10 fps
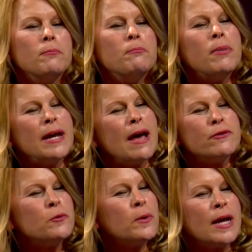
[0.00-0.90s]
But
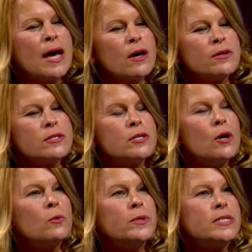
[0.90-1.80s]
everyone else,
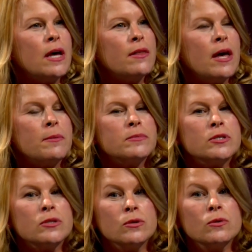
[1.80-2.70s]
we tell them
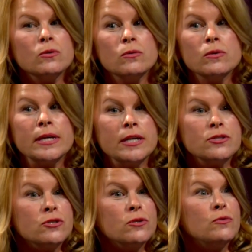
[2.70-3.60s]
to get
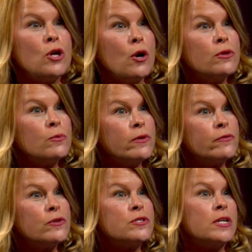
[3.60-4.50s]
to know the
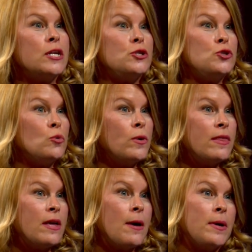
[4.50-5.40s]
rivers and enjoy
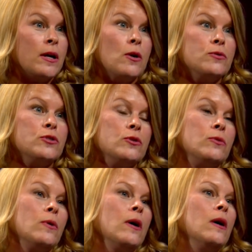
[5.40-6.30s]
them and go
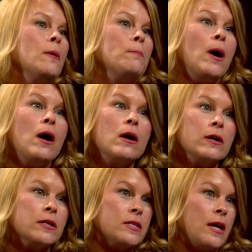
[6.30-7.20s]
to
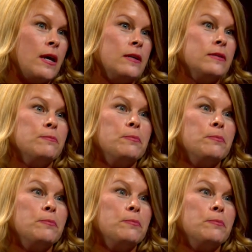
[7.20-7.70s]
parks and